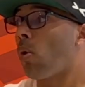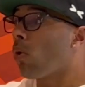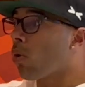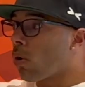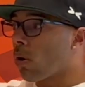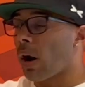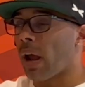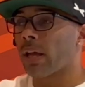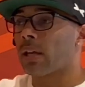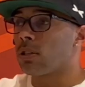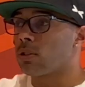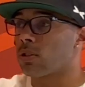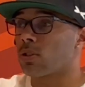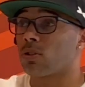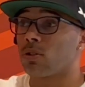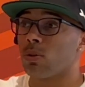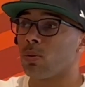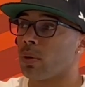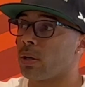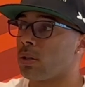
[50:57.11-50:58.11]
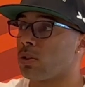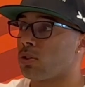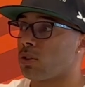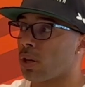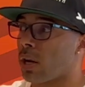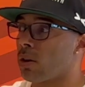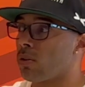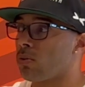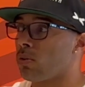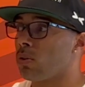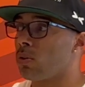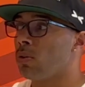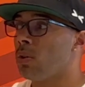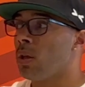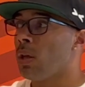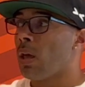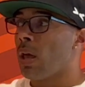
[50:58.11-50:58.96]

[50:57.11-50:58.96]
or I can just do it in general